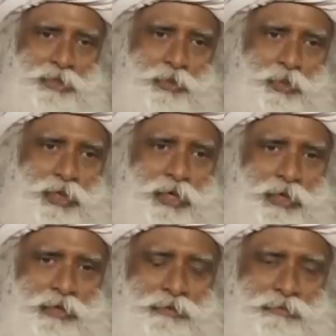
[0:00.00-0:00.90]

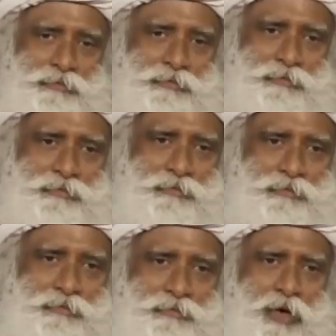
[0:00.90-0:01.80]
working
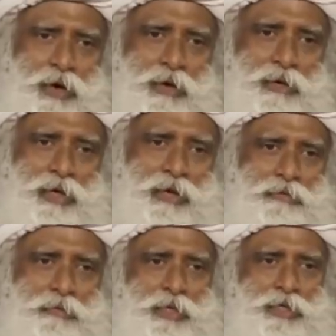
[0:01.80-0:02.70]
or
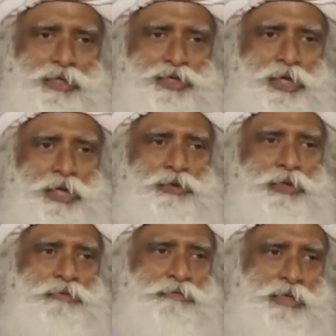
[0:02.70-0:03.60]
everybody is trying to
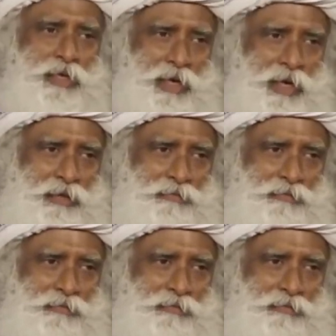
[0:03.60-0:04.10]
live their life.